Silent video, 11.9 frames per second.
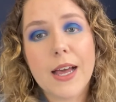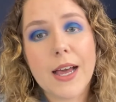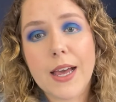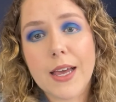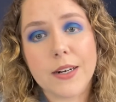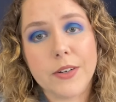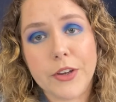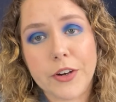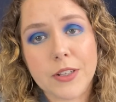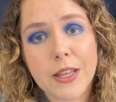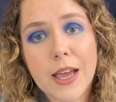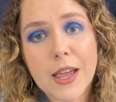I don't know your
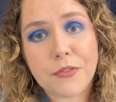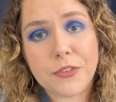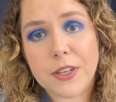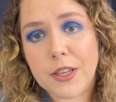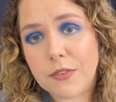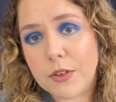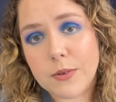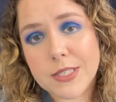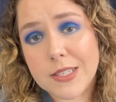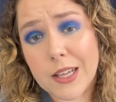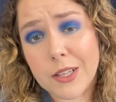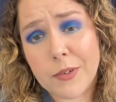life to give you a
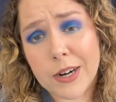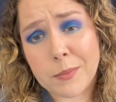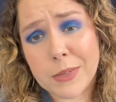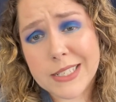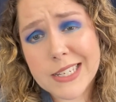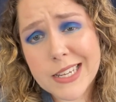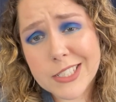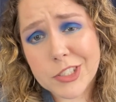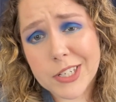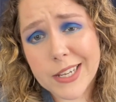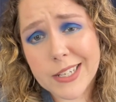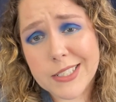solid
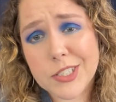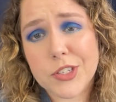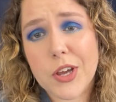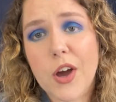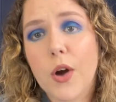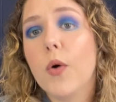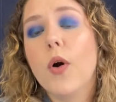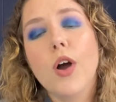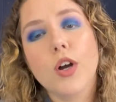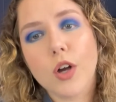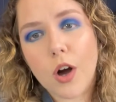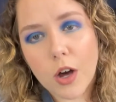recommendation, so
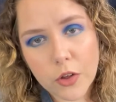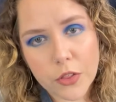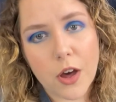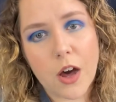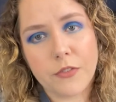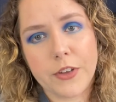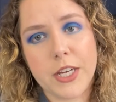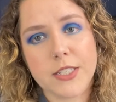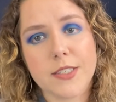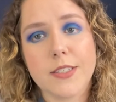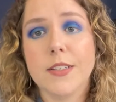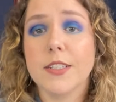call the
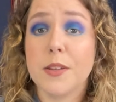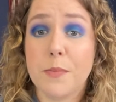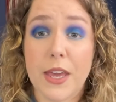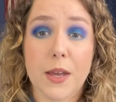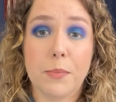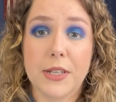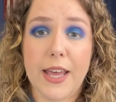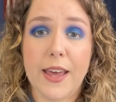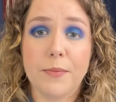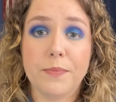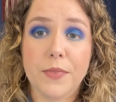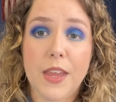office to make a
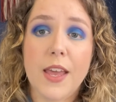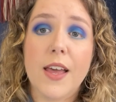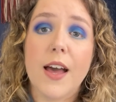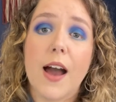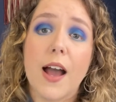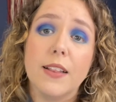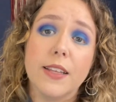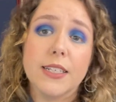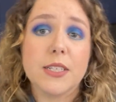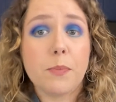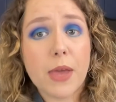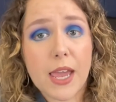plan. I linked
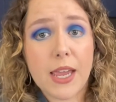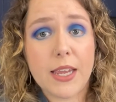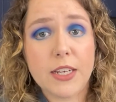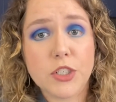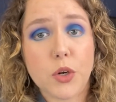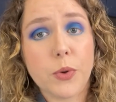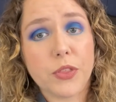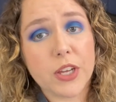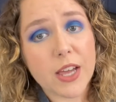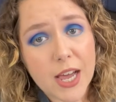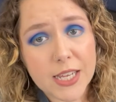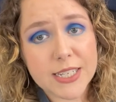a page with the
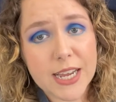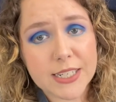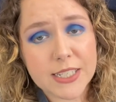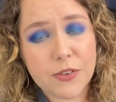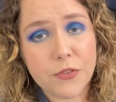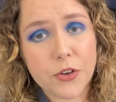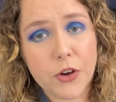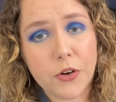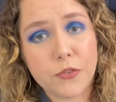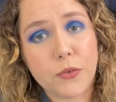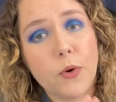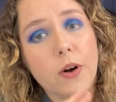contact info
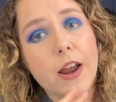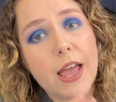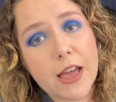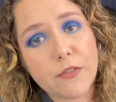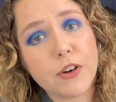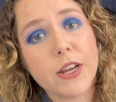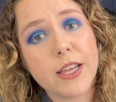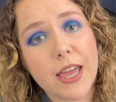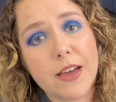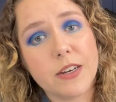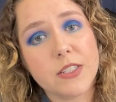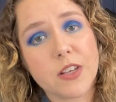for every
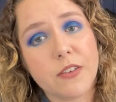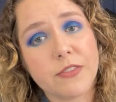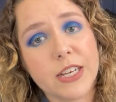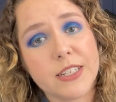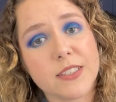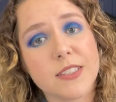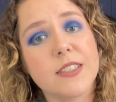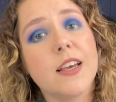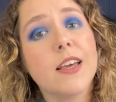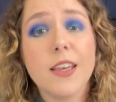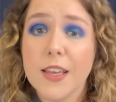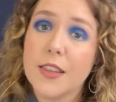county's office
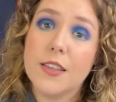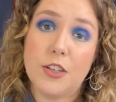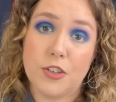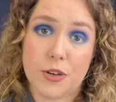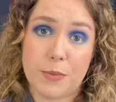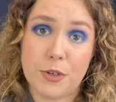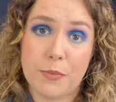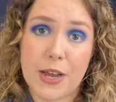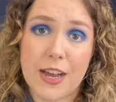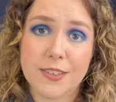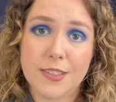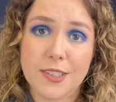in the description
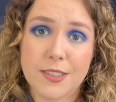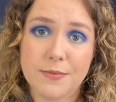box.